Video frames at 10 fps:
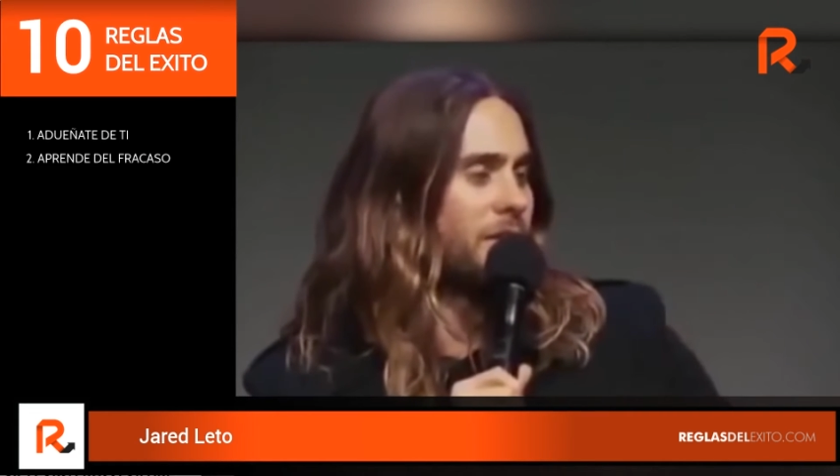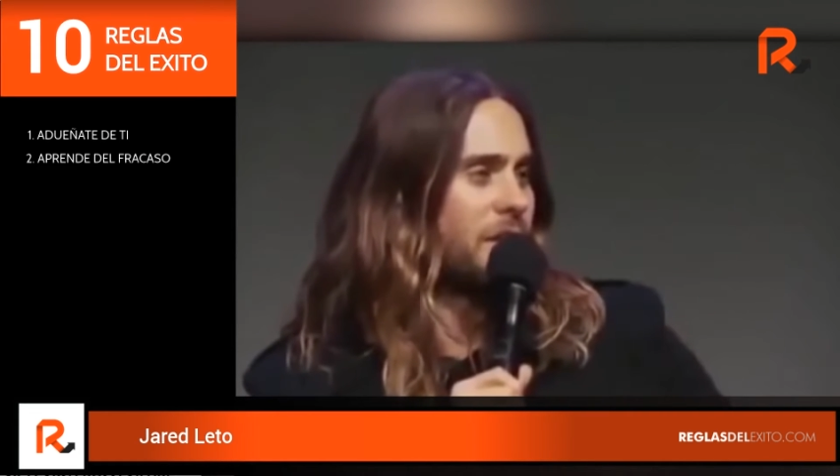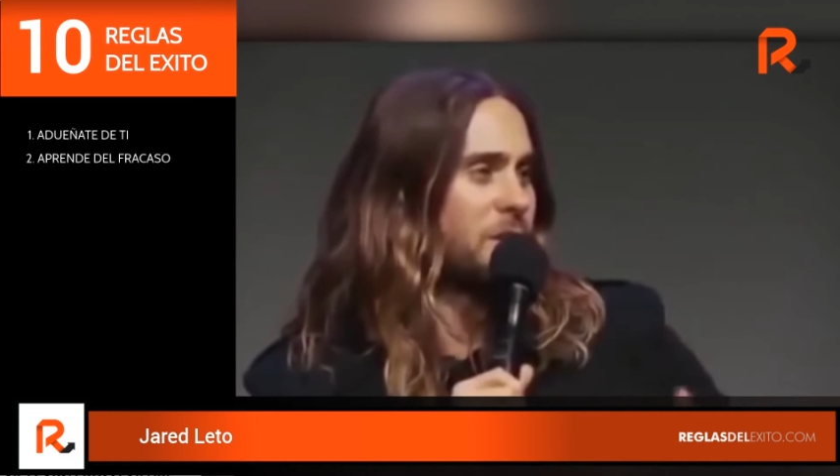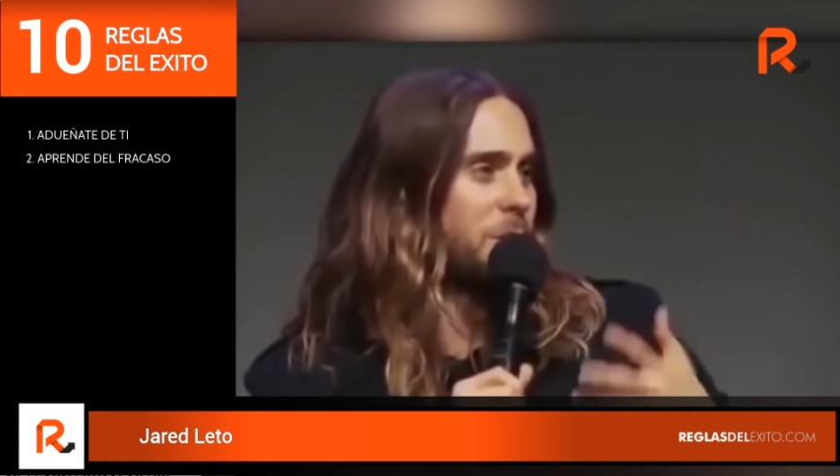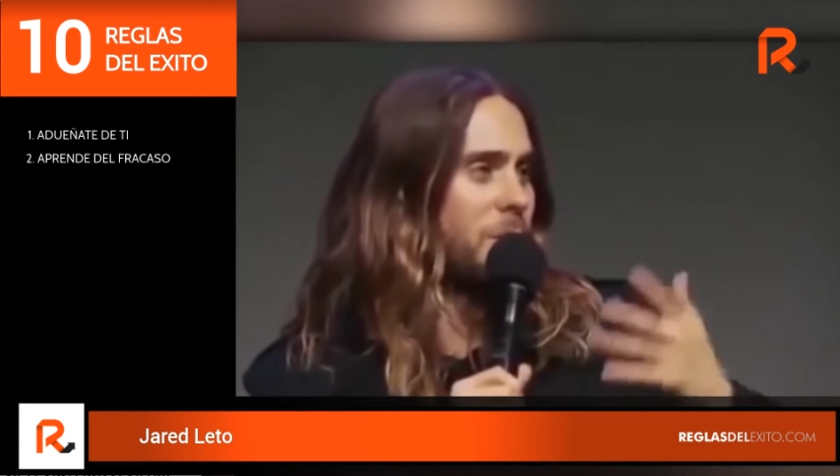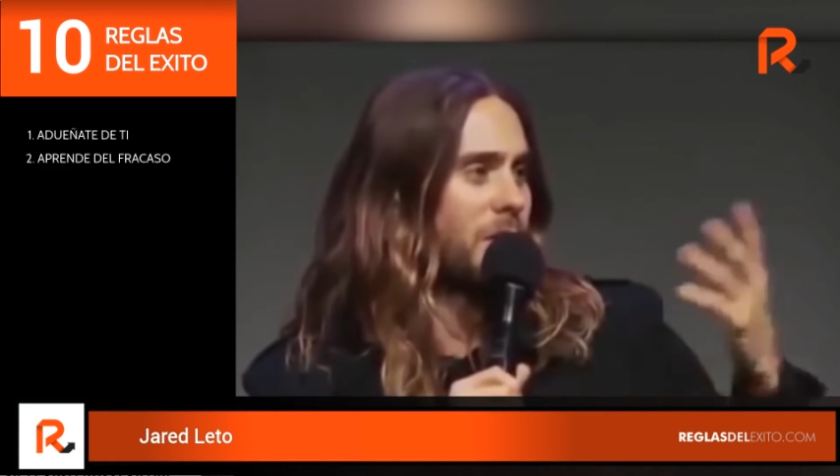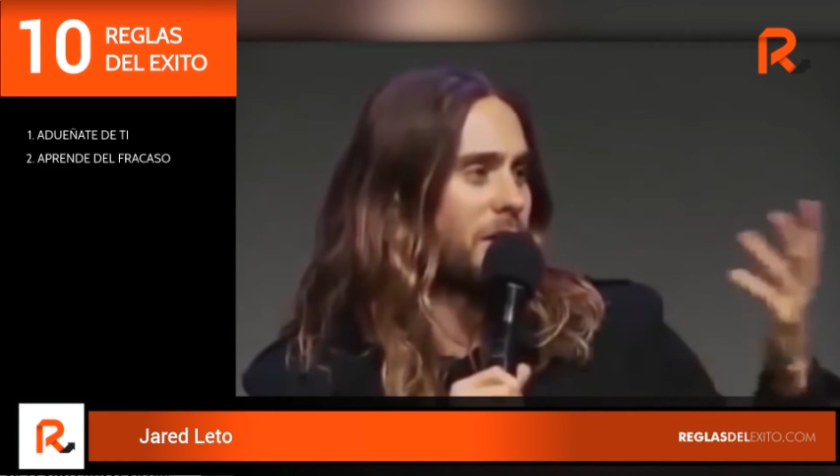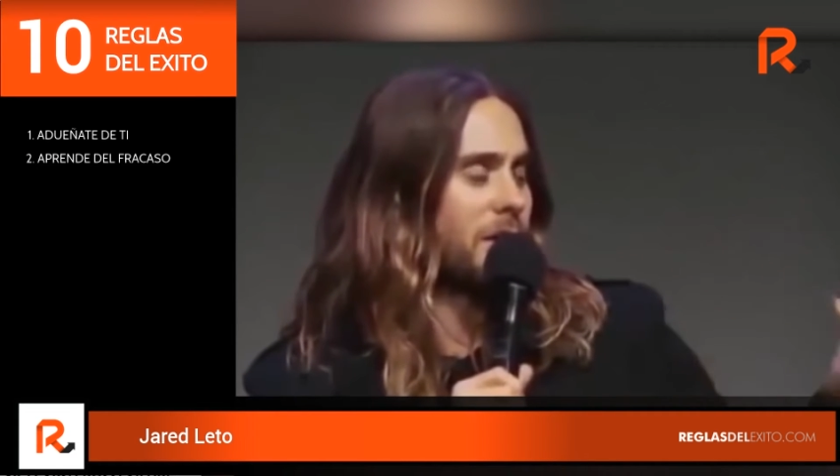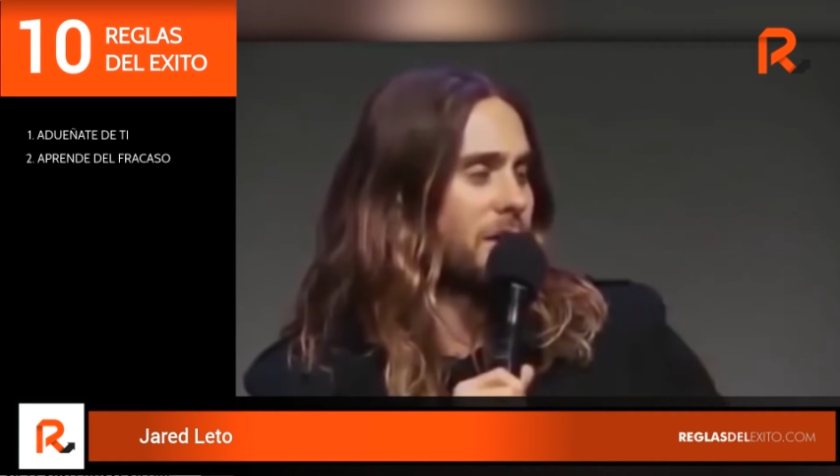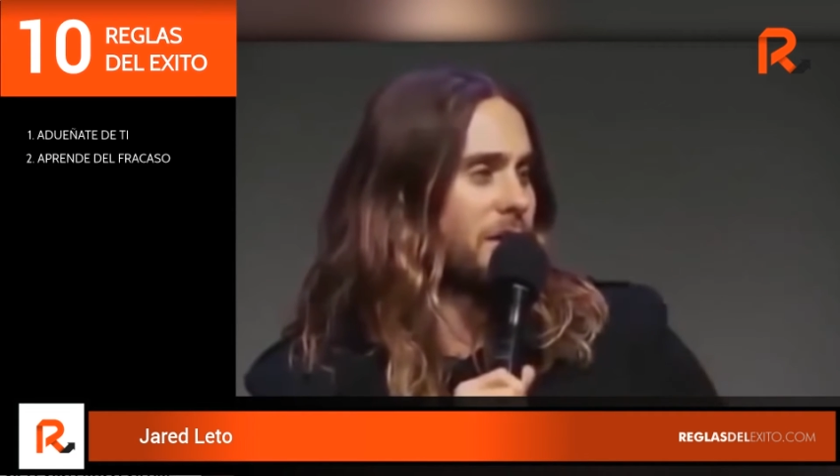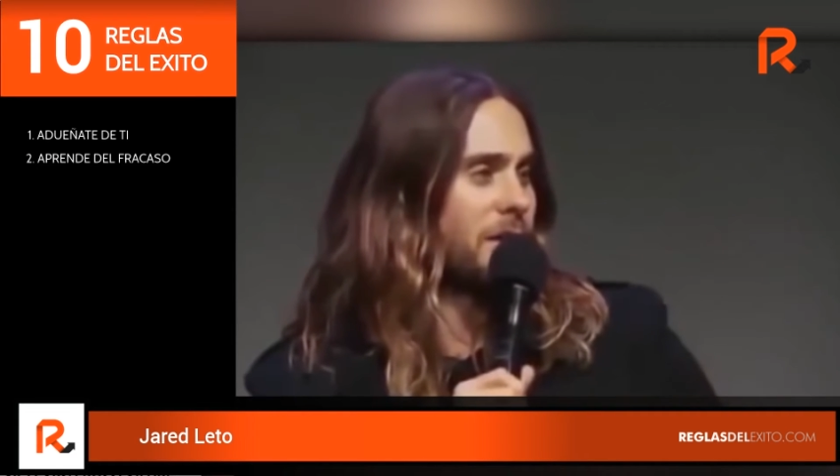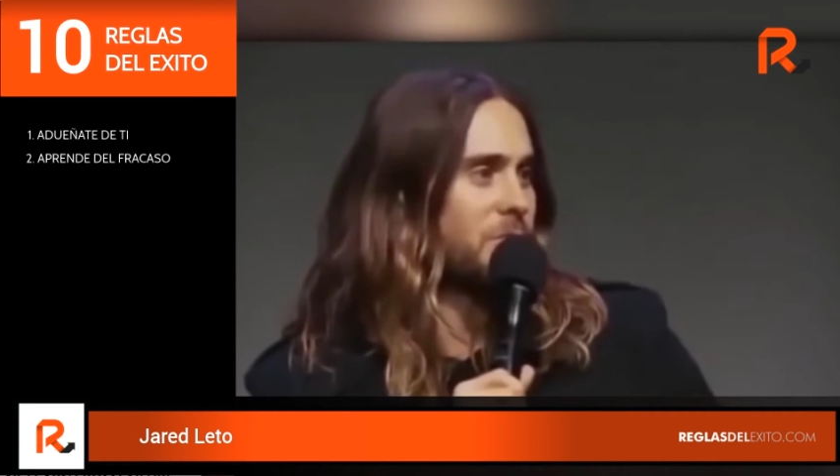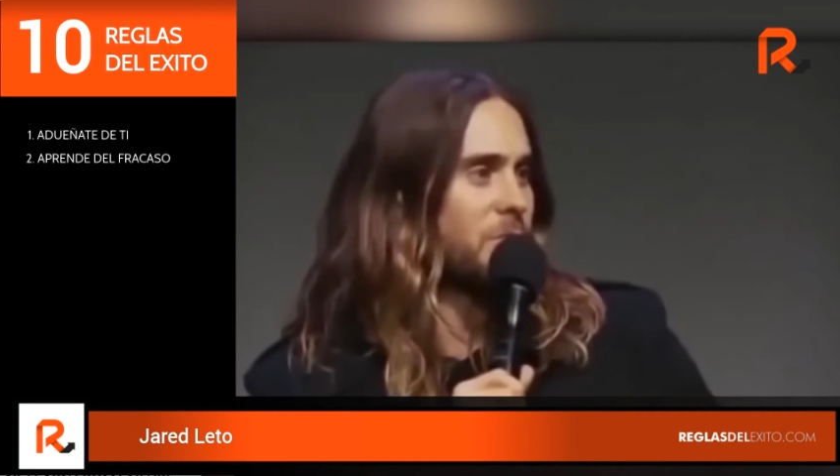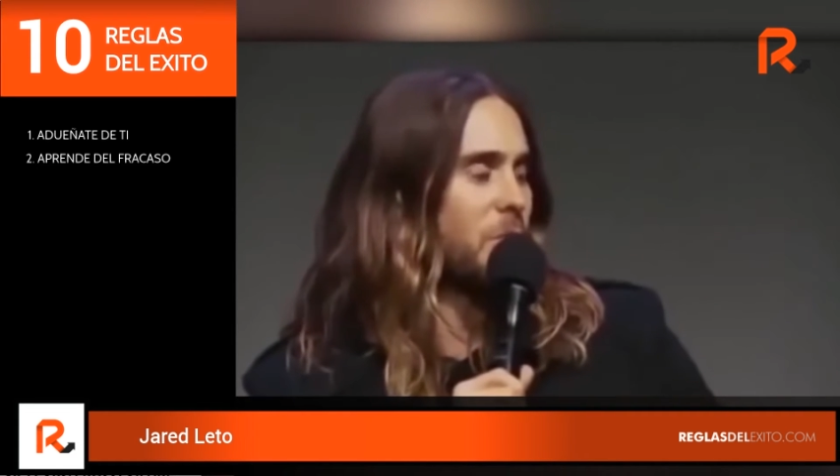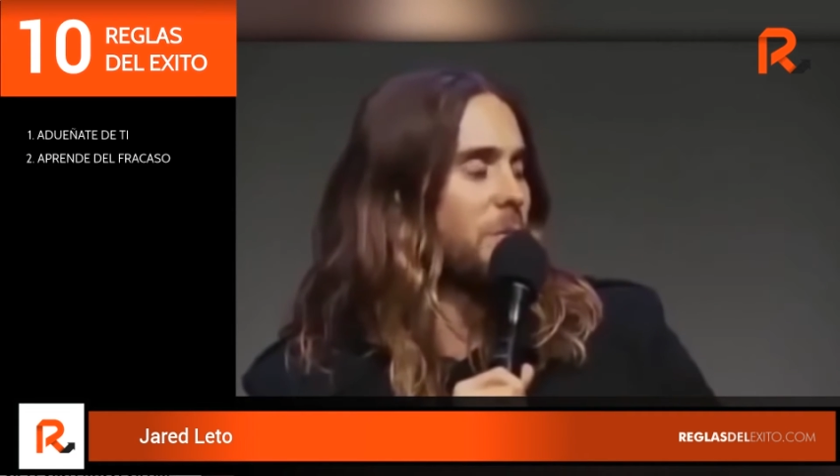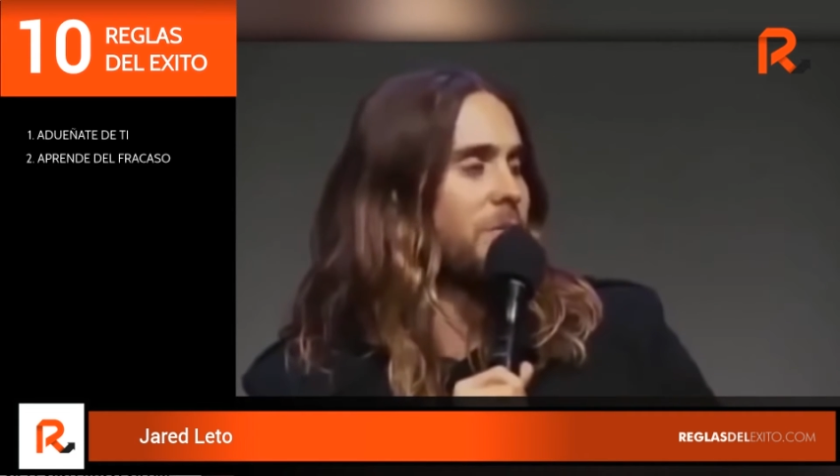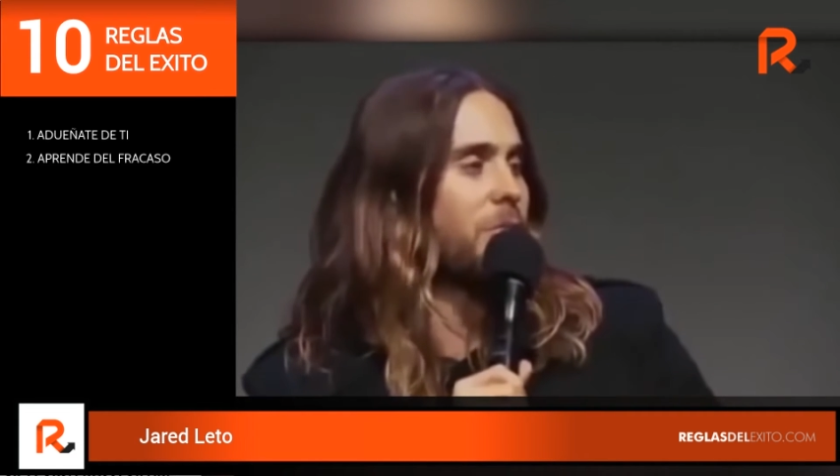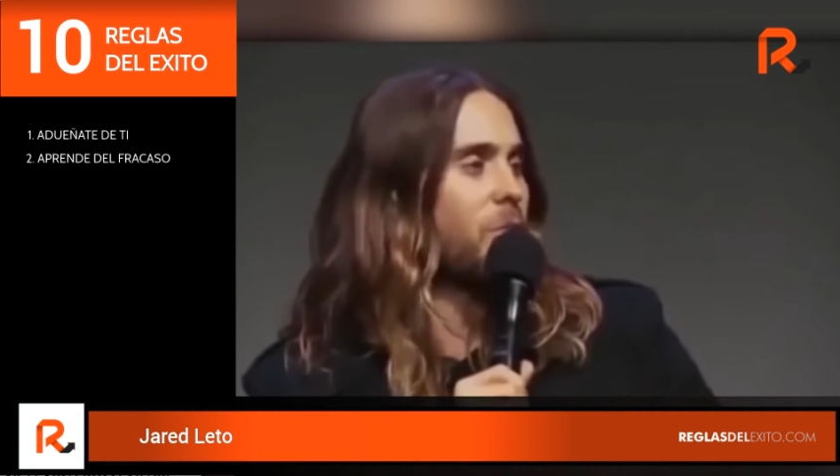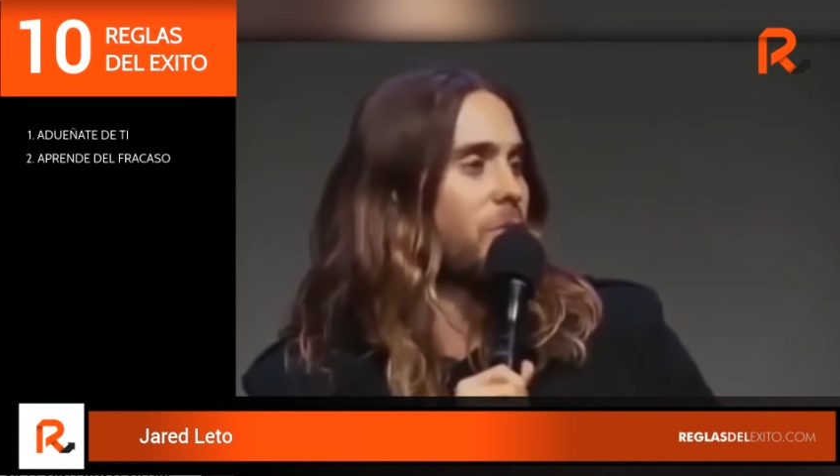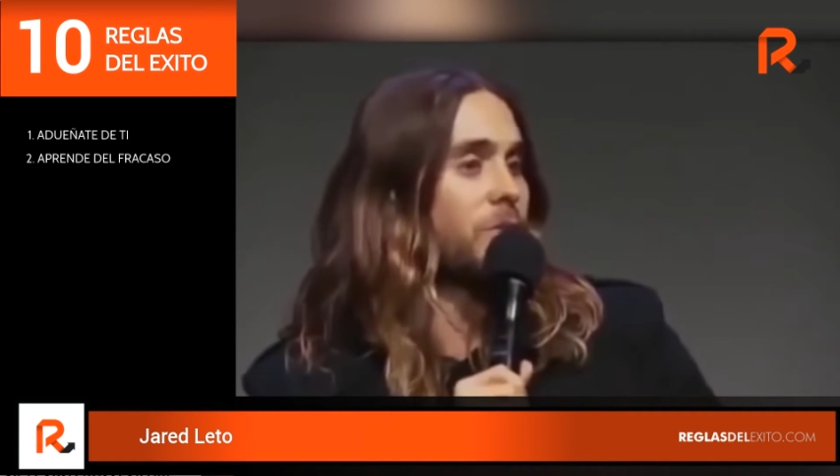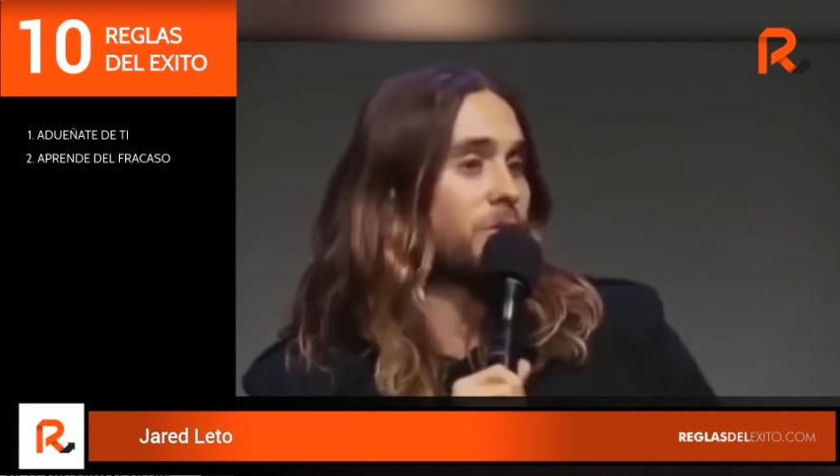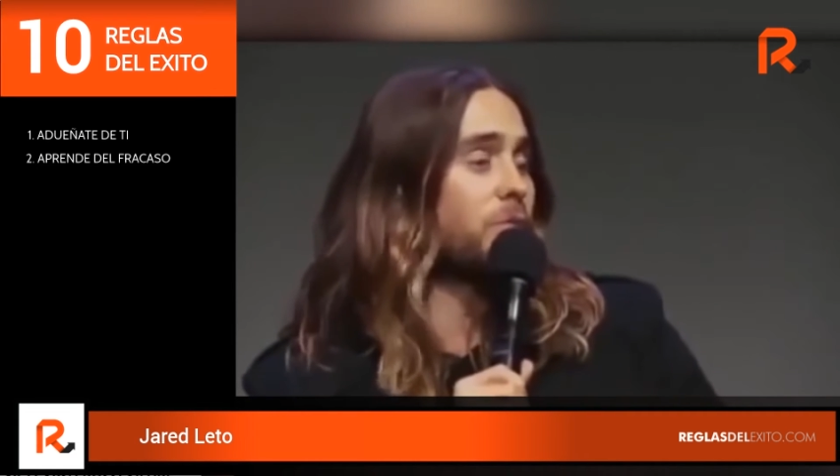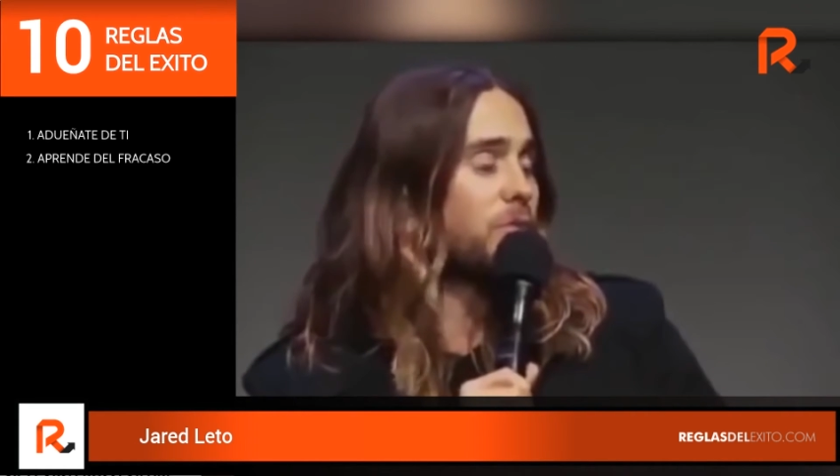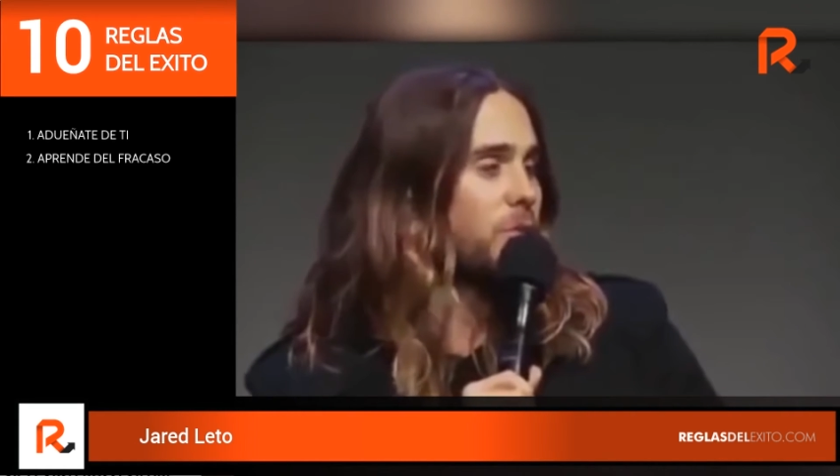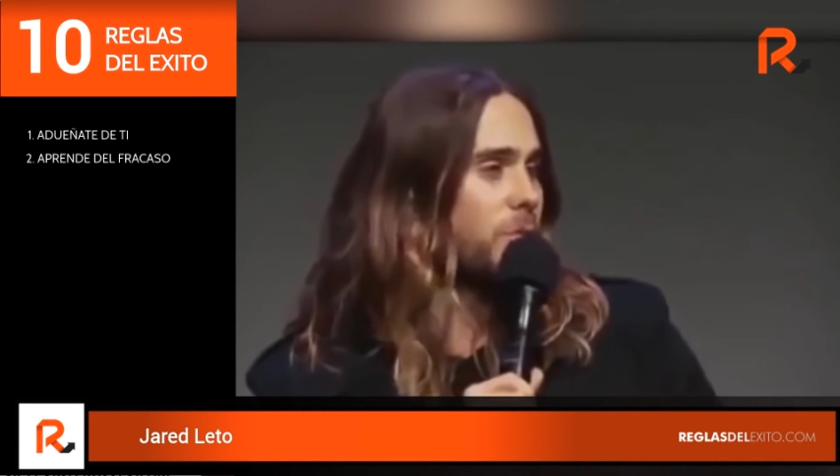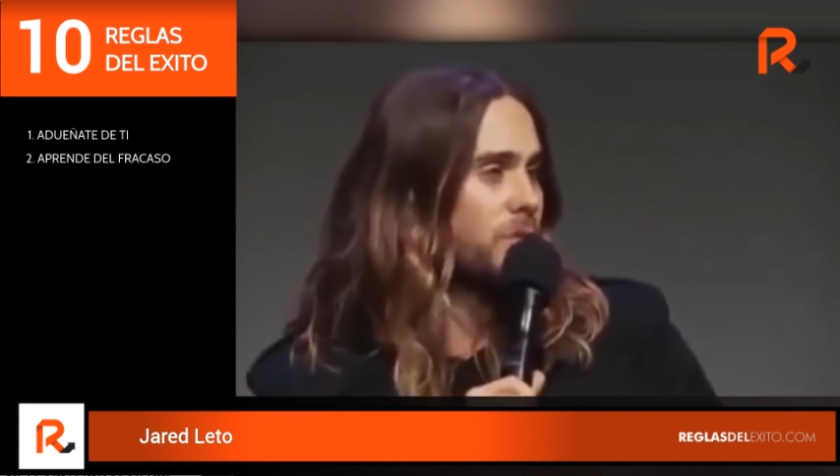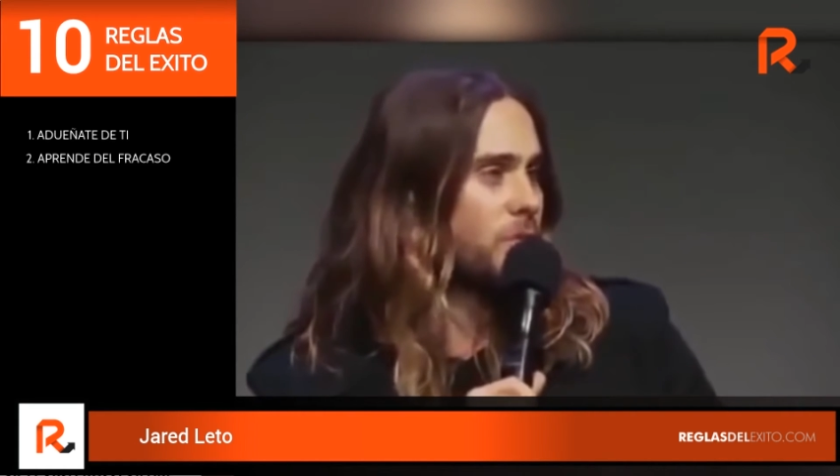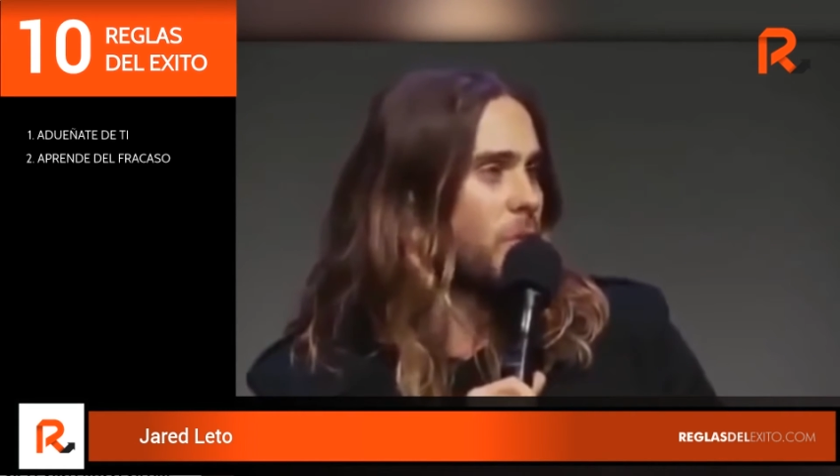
uh, Facebook, and it was way before YouTube.